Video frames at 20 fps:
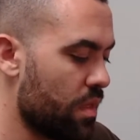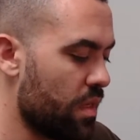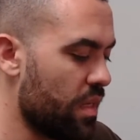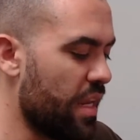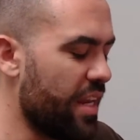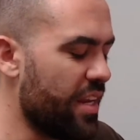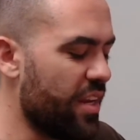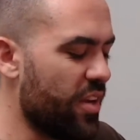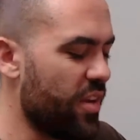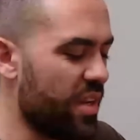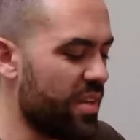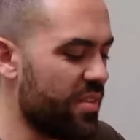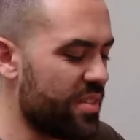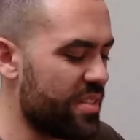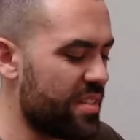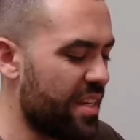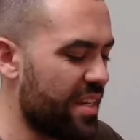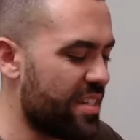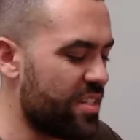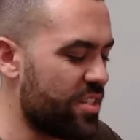Yeah, no, it
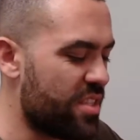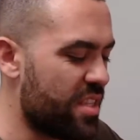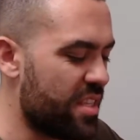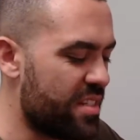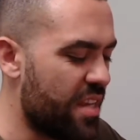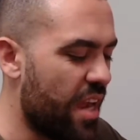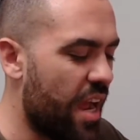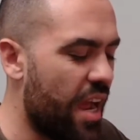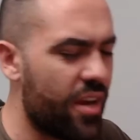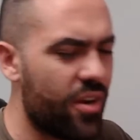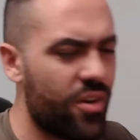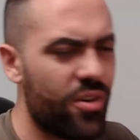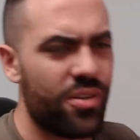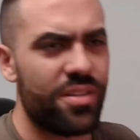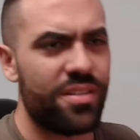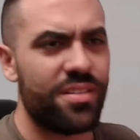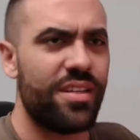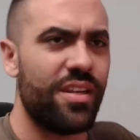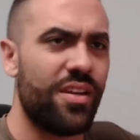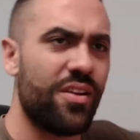was like just the
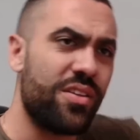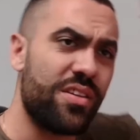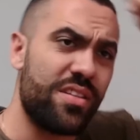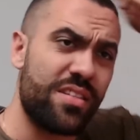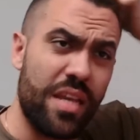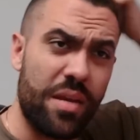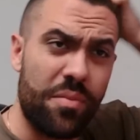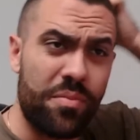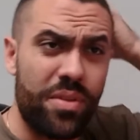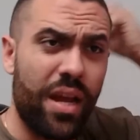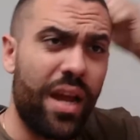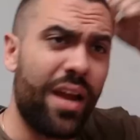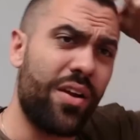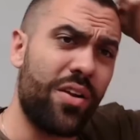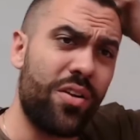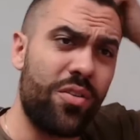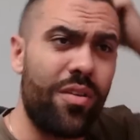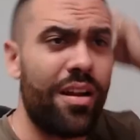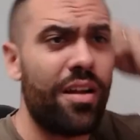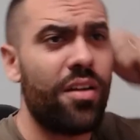tired, the same
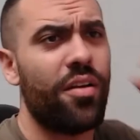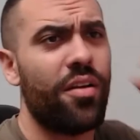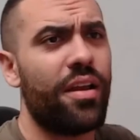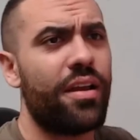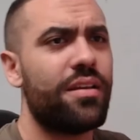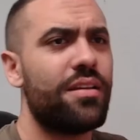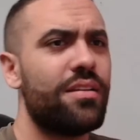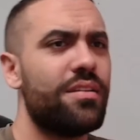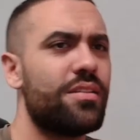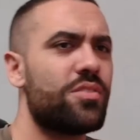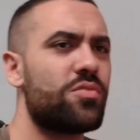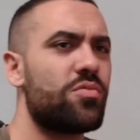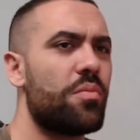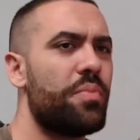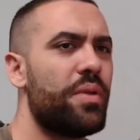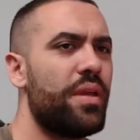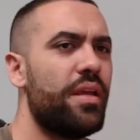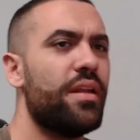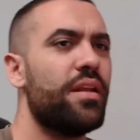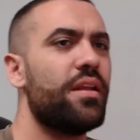tired rhetoric, just repeated.